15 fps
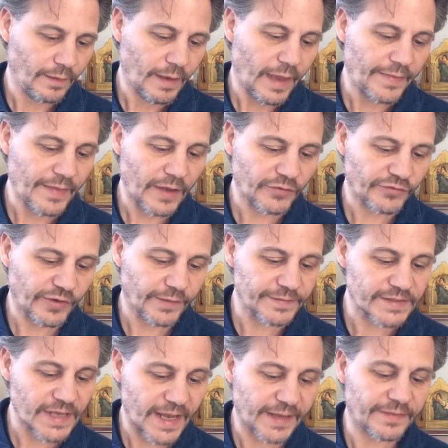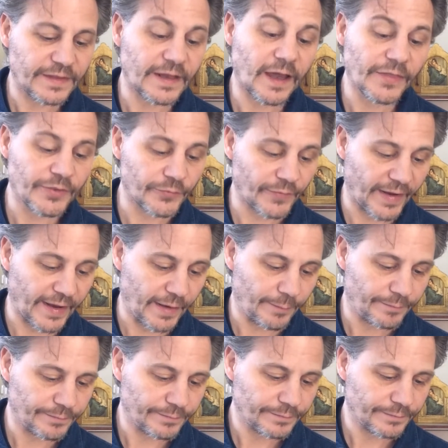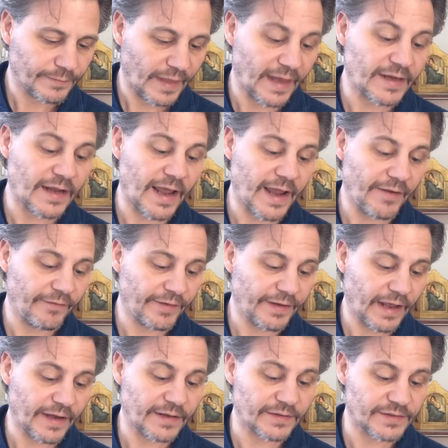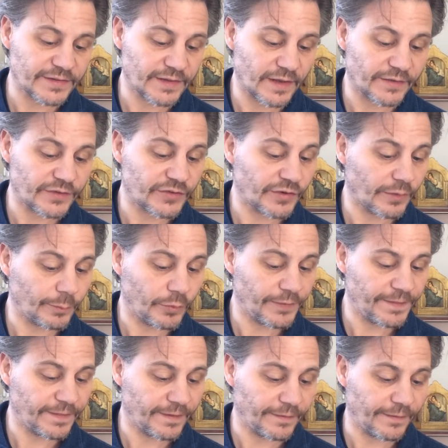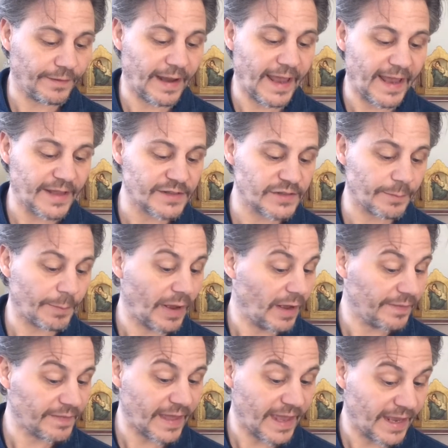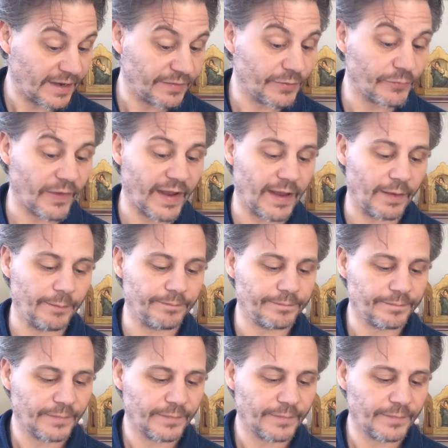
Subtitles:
And thou shalt take the other ram, and Aaron and his sons shall put their hands upon the head of the ram.